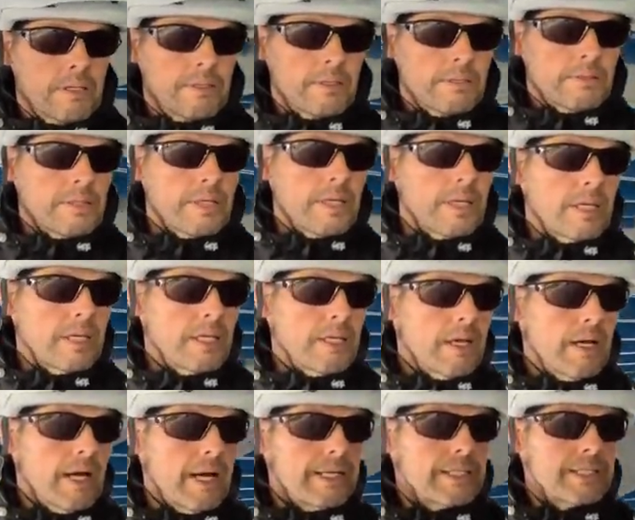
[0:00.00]
that the
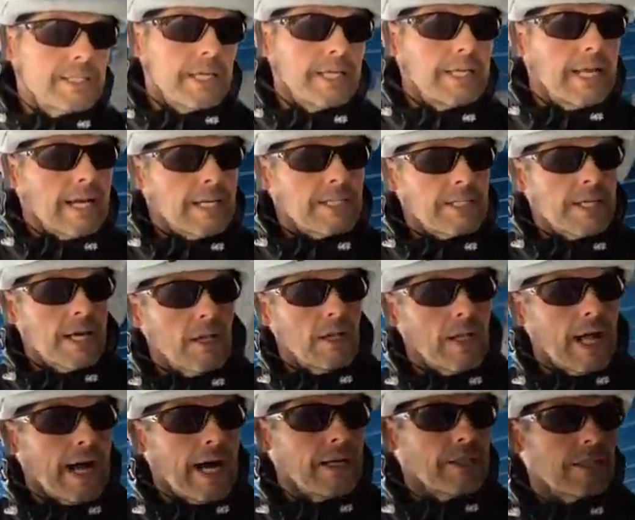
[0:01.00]
18XL
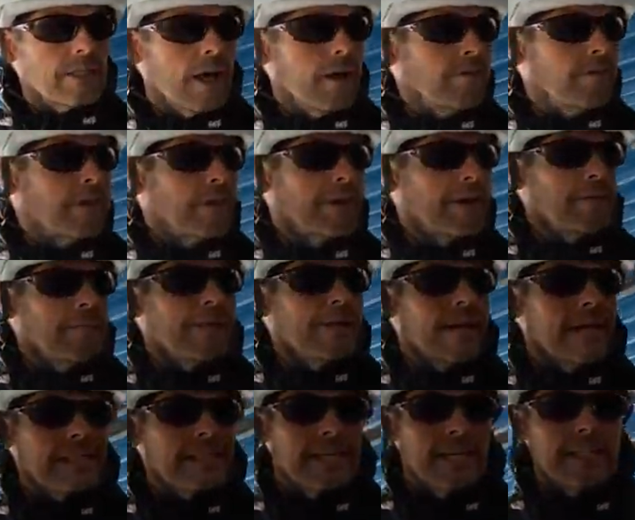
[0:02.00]
has. Hopefully I'll get my
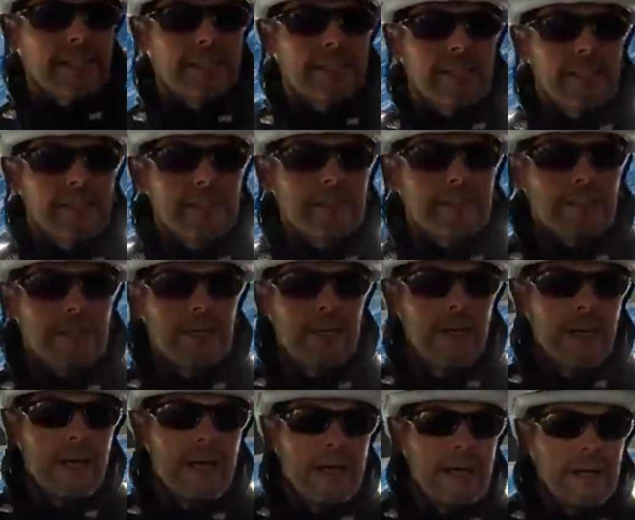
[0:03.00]
X18s
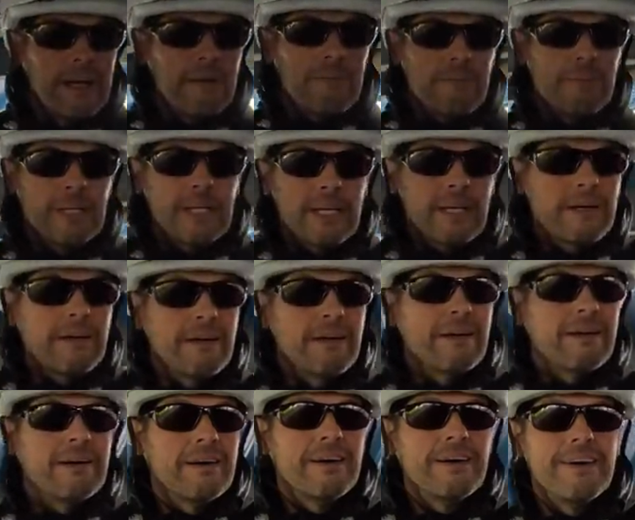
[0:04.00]
and my, uh,